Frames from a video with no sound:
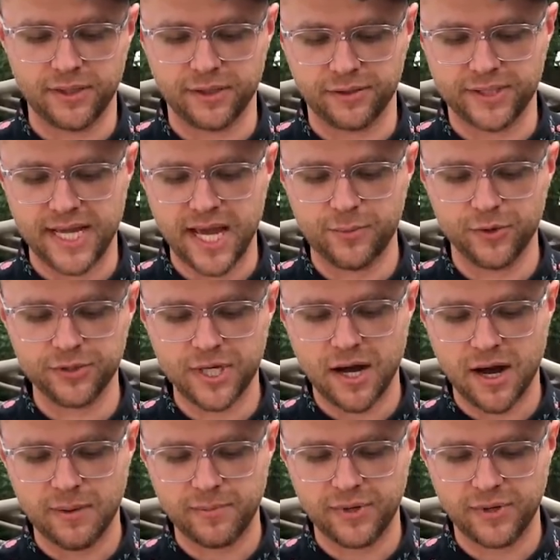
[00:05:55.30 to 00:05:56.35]

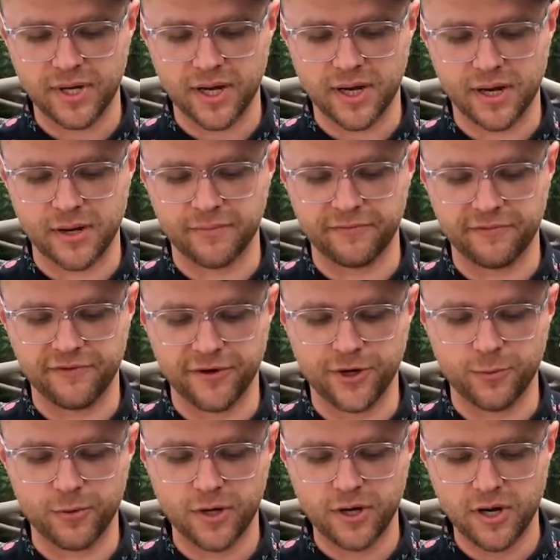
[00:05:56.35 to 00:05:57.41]
tabletop for you
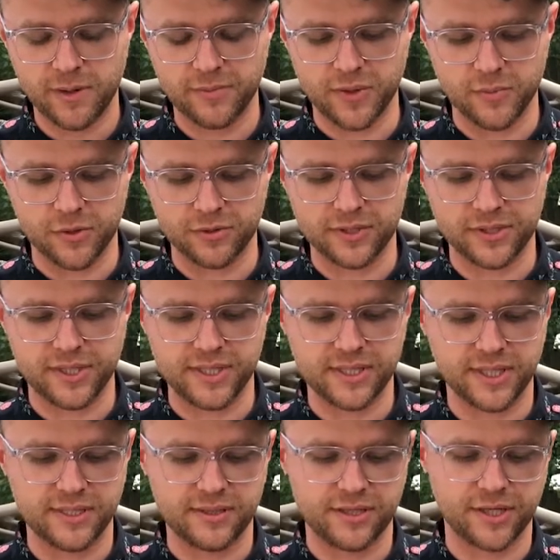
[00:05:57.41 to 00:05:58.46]
to work on, but most of these
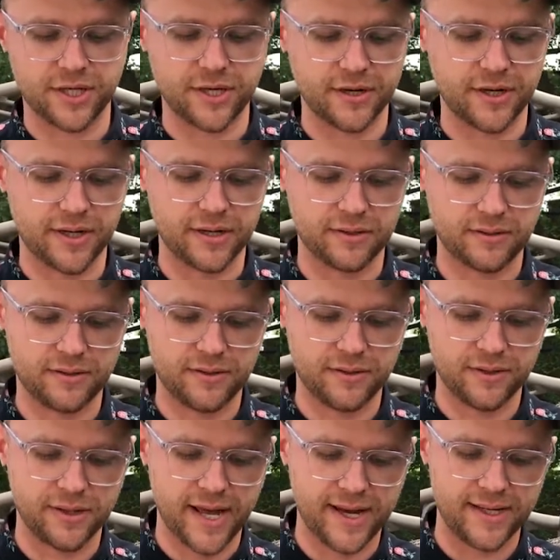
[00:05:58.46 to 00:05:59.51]
can secure
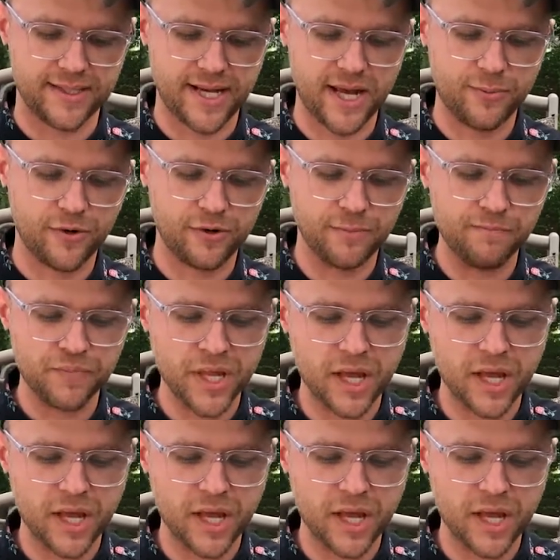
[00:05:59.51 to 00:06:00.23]
to any table.